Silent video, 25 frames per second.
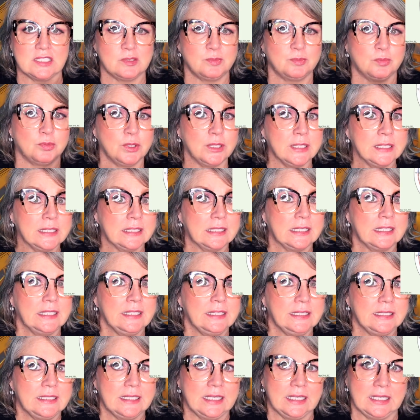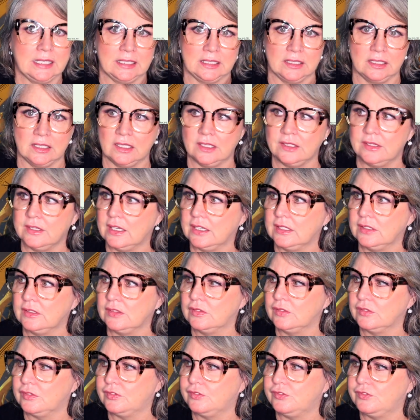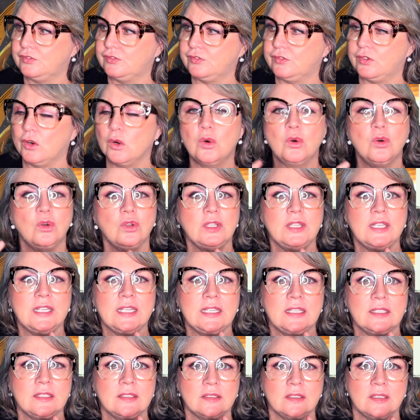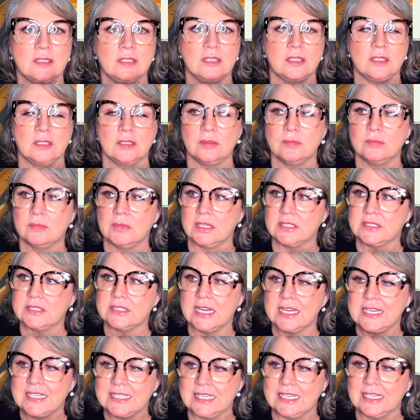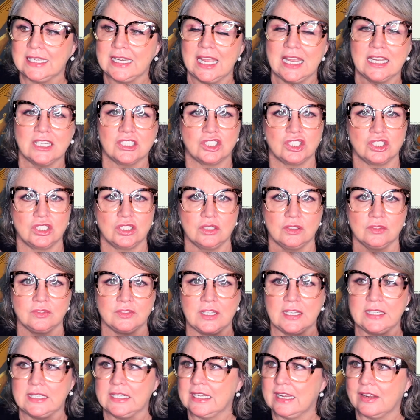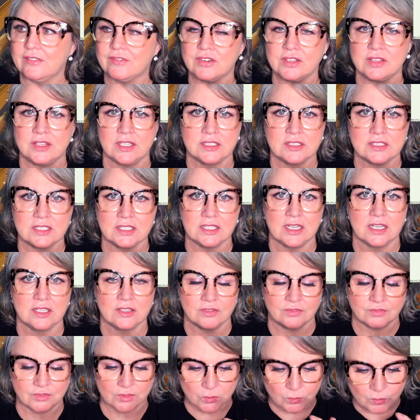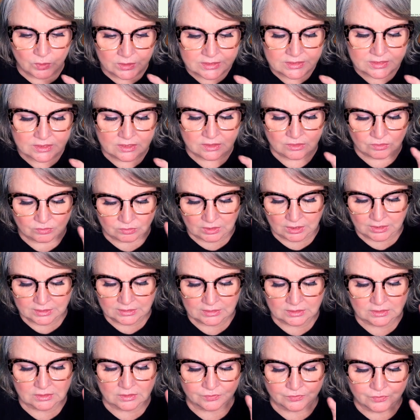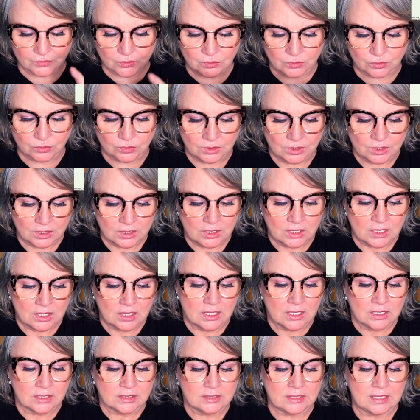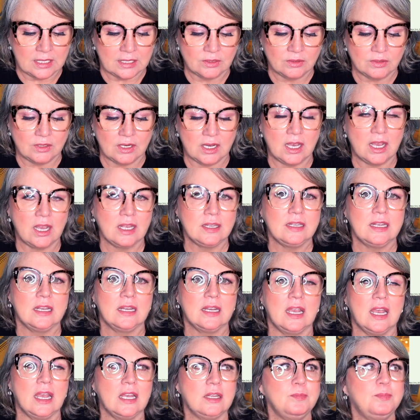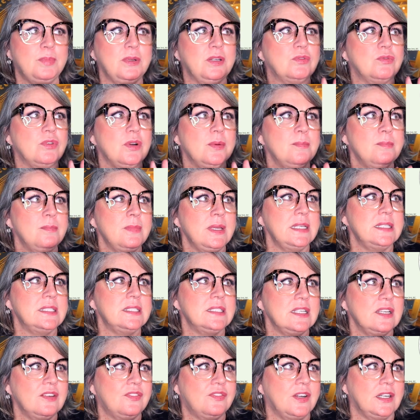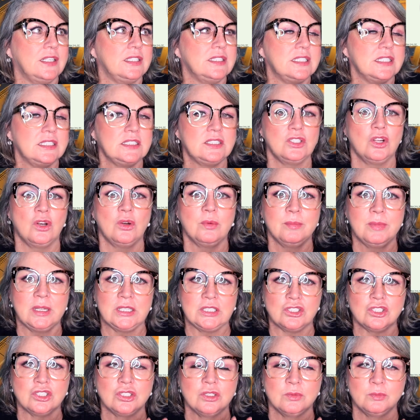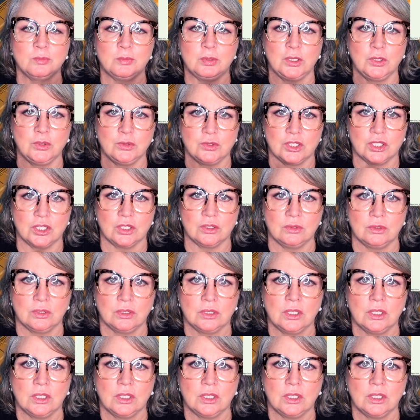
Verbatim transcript: Spring cleaning and then falling, taking action of getting everything together for the winter, right? In the fall. Now, I'd be remiss if I did not mention Pluto.